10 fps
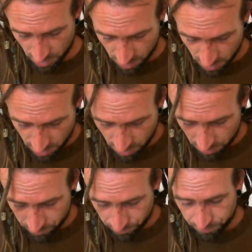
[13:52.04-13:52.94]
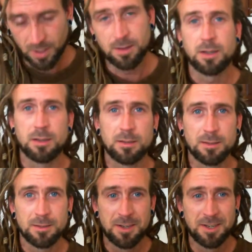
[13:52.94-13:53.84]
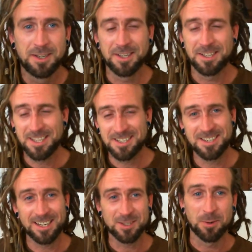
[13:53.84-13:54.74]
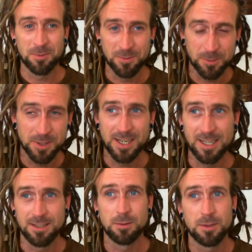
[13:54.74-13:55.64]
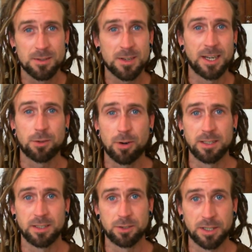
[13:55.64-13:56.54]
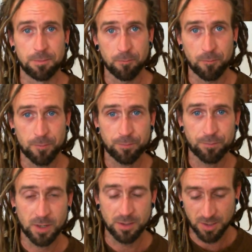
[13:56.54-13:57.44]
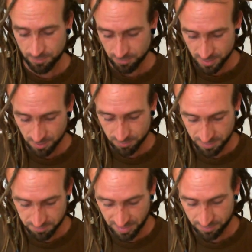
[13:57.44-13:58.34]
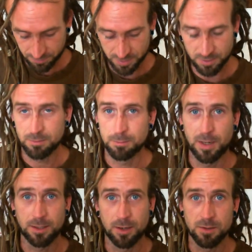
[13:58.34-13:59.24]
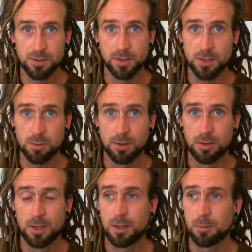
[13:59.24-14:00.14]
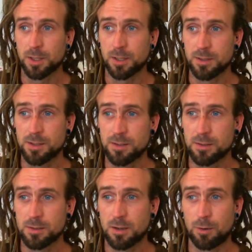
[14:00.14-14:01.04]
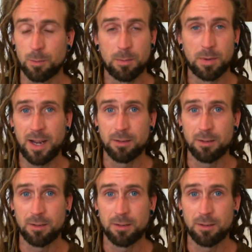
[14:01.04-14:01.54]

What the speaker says: Now then, this next one is a crazy dream, because I don't even have to make notes for this one, because I remember everything.